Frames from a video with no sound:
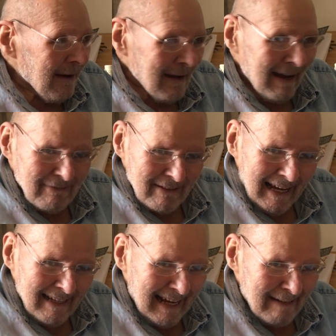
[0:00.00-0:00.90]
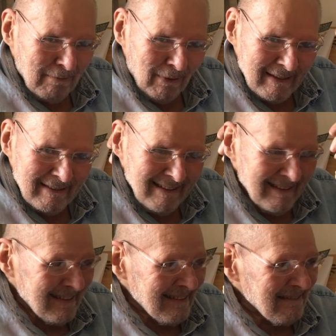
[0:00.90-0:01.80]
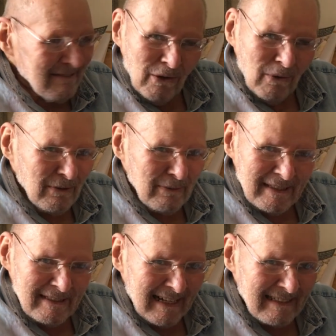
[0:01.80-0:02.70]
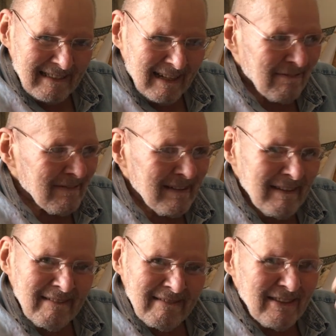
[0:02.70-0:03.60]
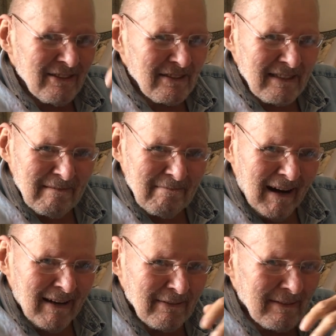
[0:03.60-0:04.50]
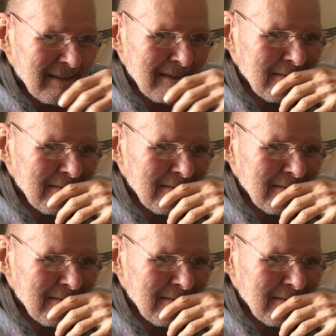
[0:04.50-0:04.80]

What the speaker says: Well, after that point, no one reads that stuff. They just didn't bother with it.